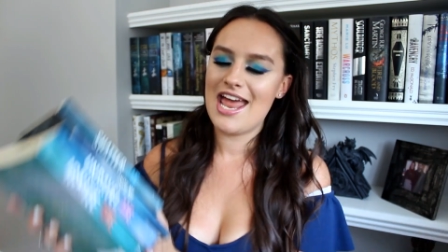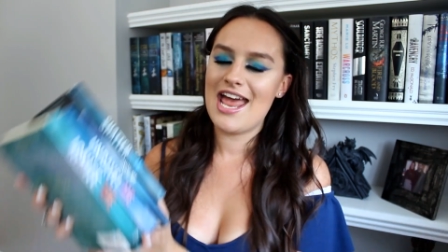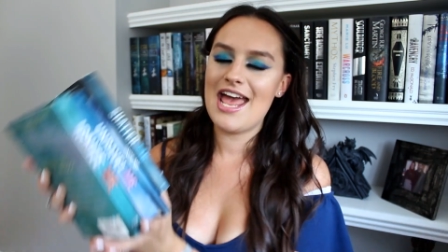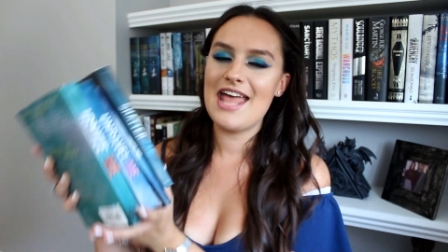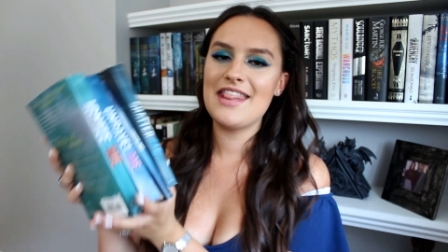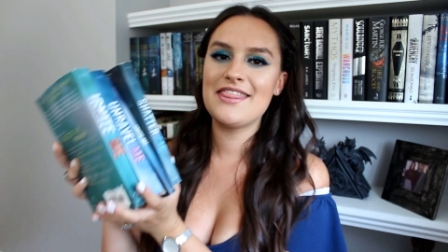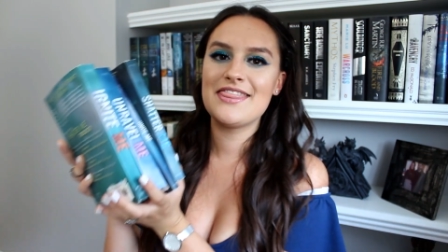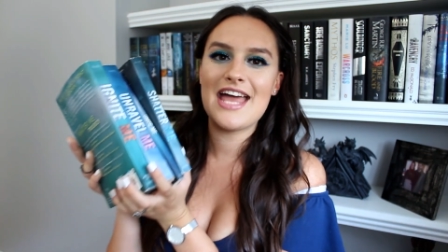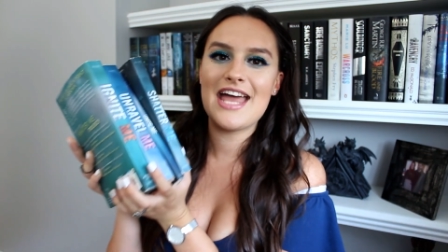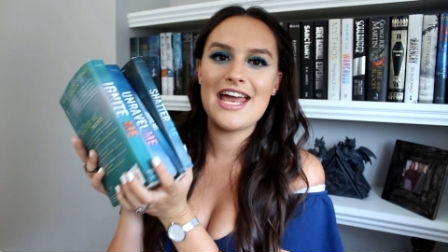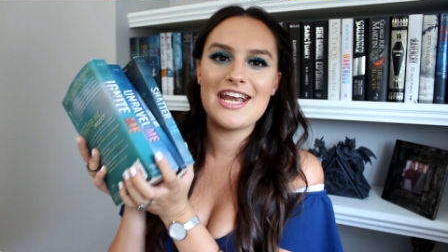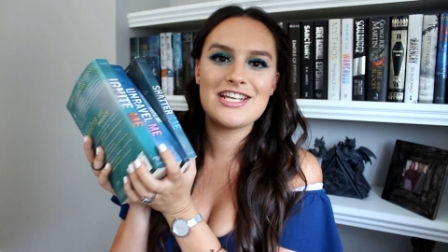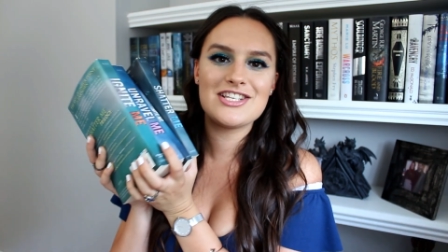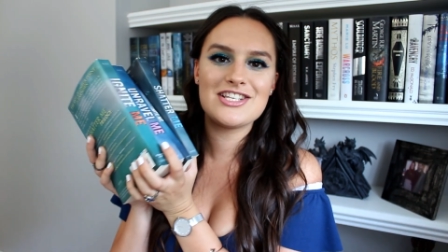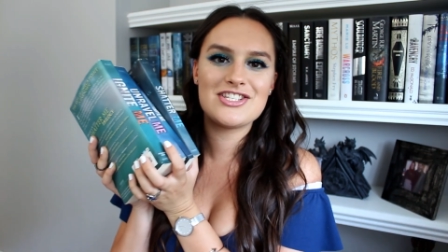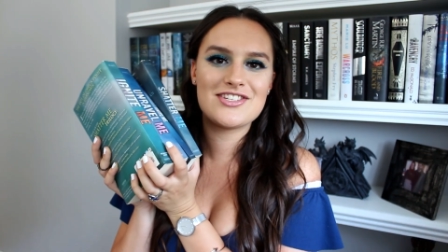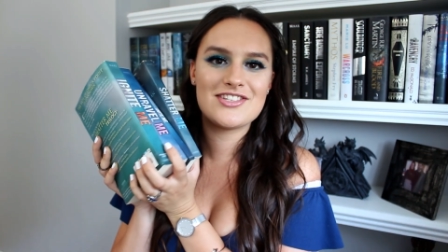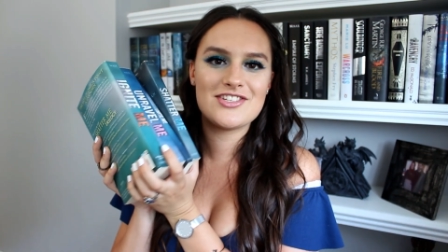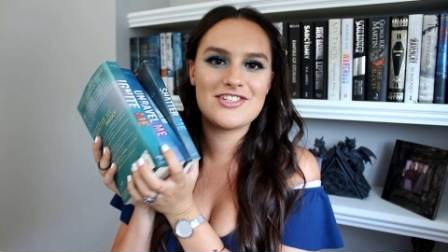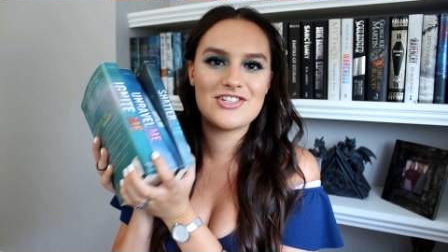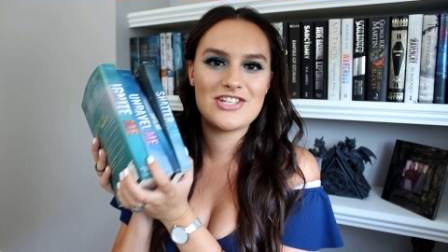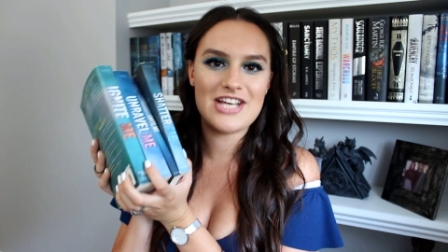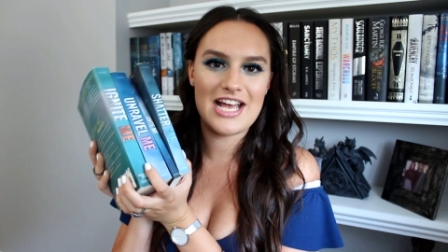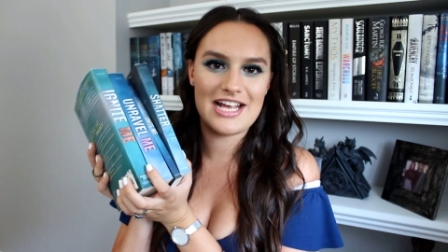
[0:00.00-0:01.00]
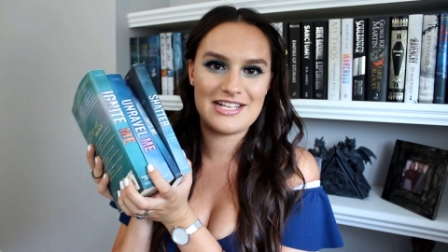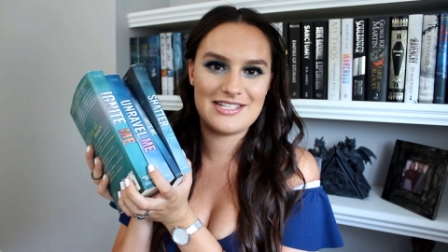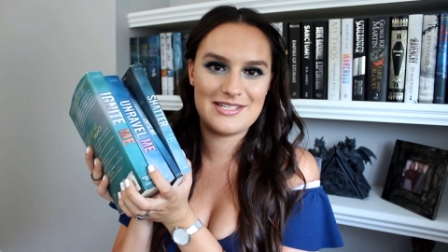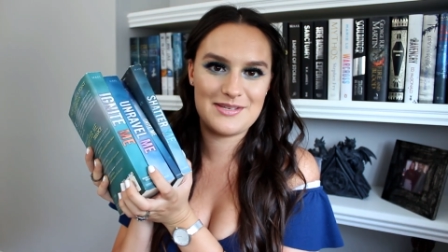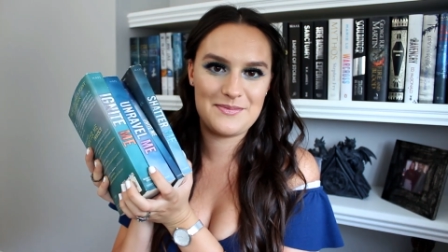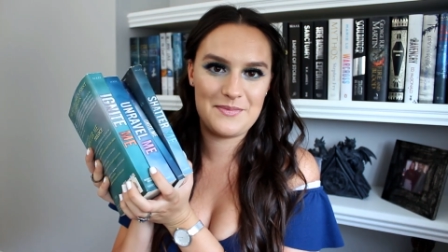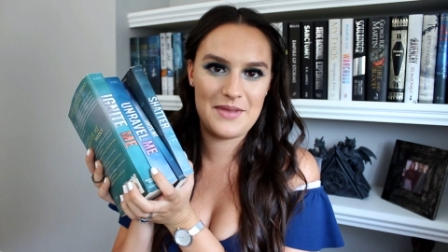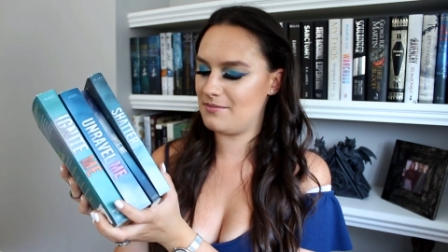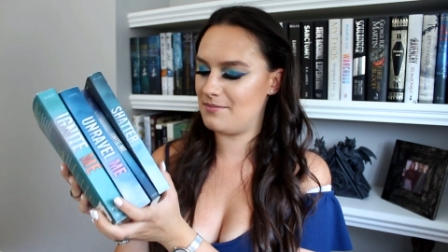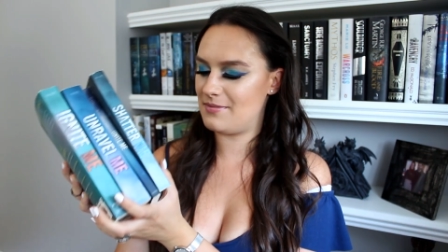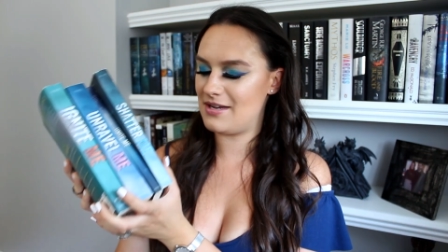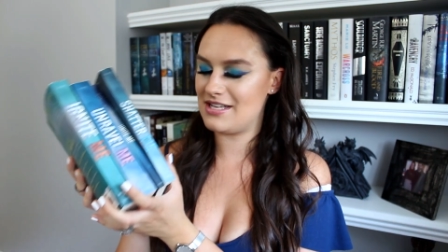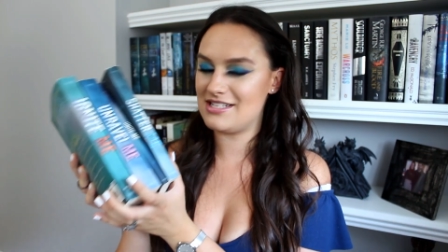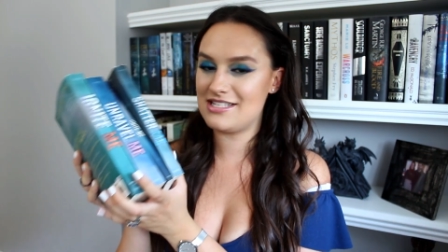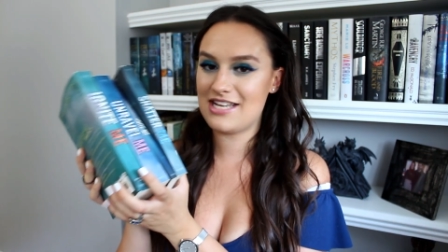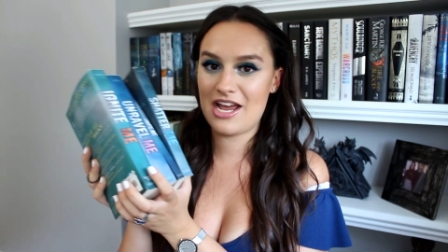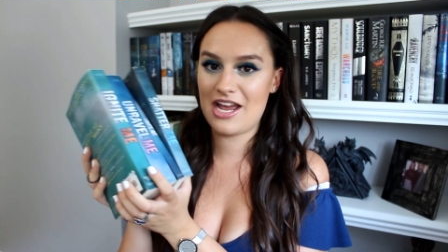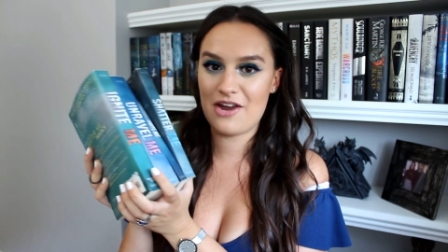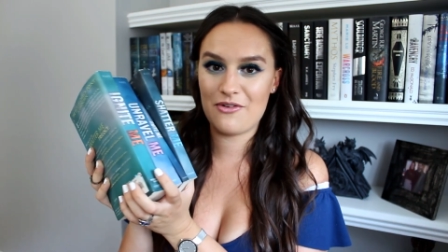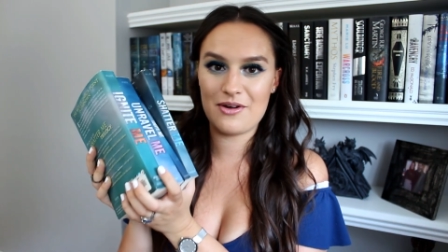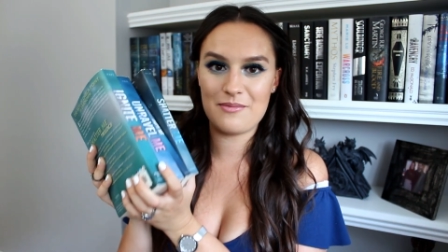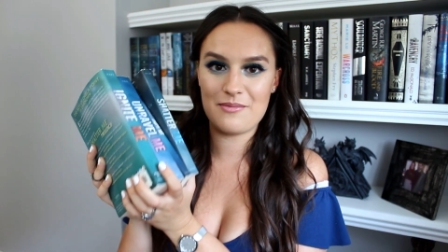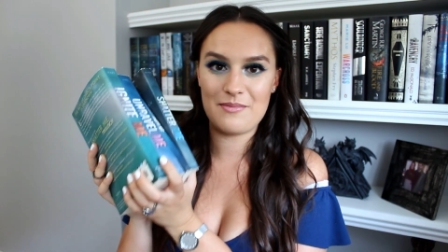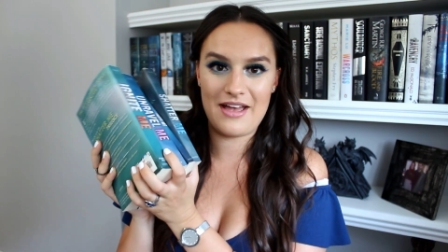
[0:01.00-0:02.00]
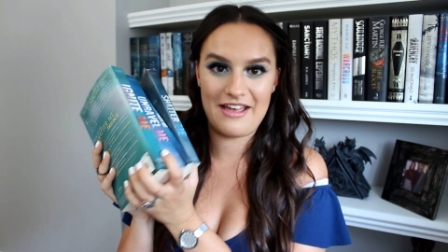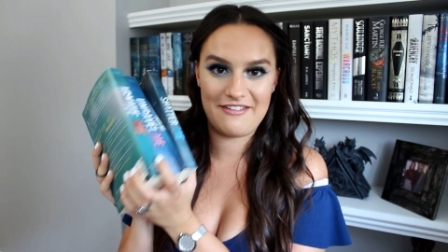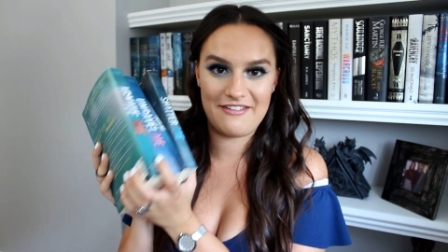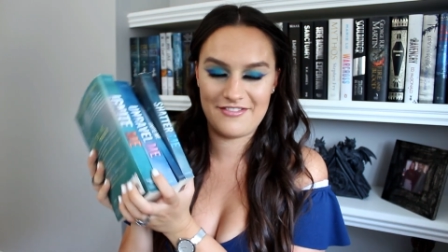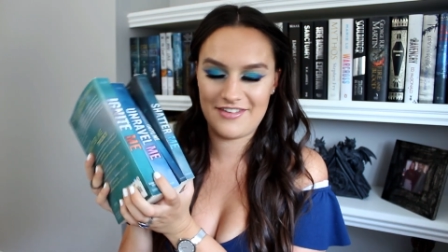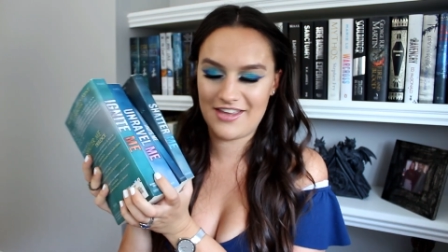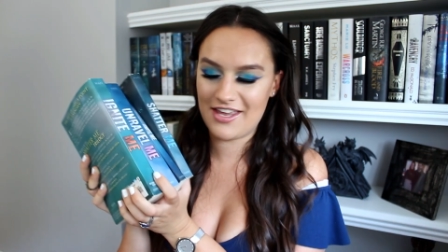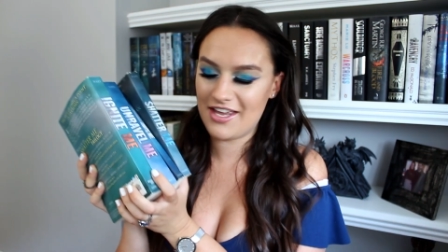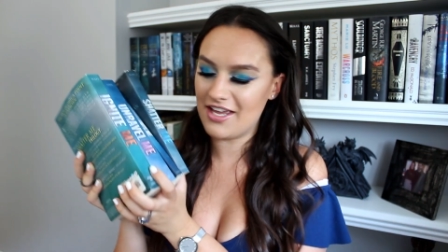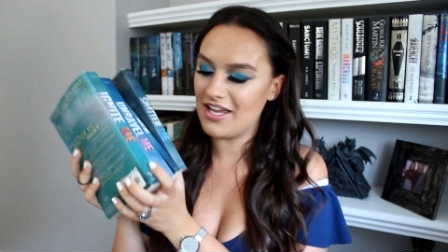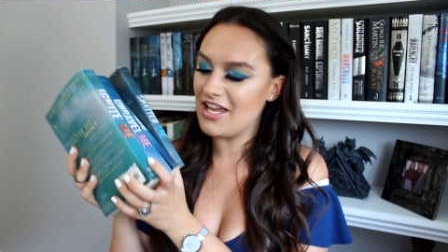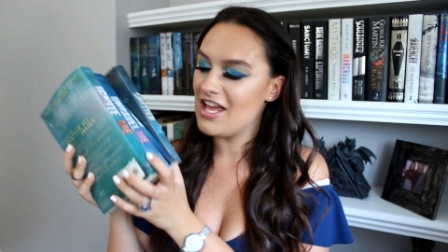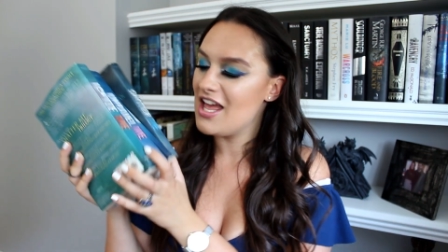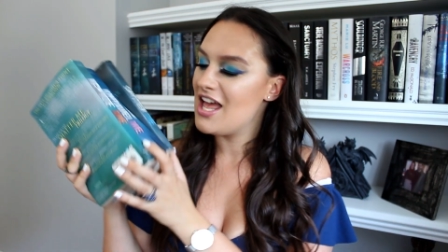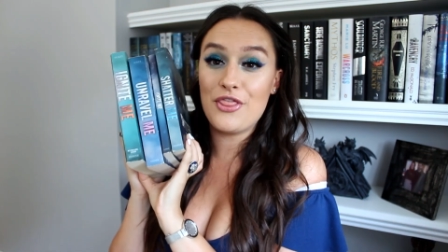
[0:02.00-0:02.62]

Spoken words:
and that is Shatter Me by Tara Maffey.